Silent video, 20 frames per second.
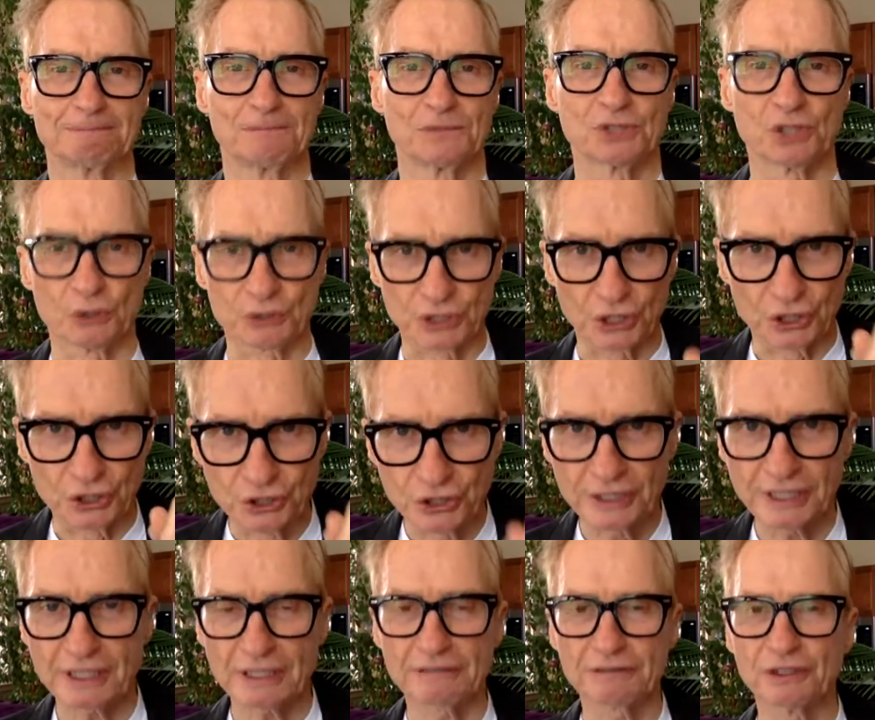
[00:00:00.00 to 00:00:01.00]
So it's a good
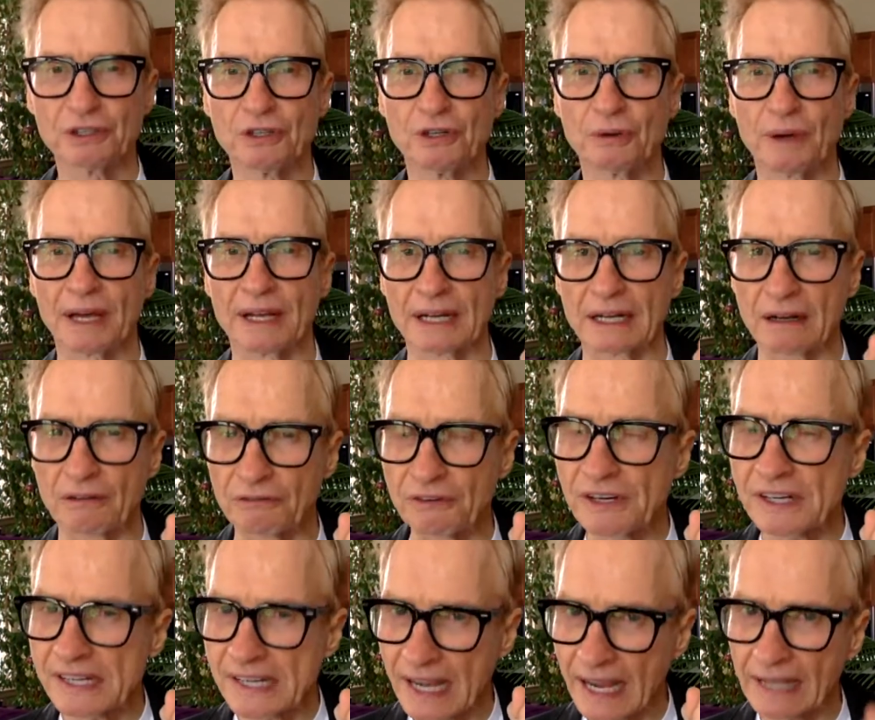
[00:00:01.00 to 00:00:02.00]
interview and a
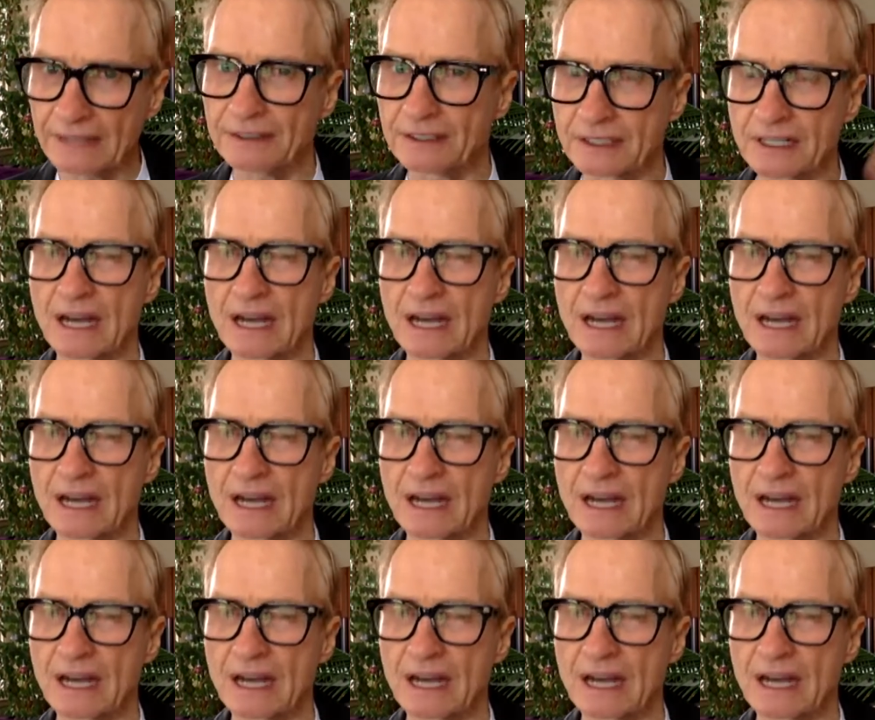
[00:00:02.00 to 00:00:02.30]
very candid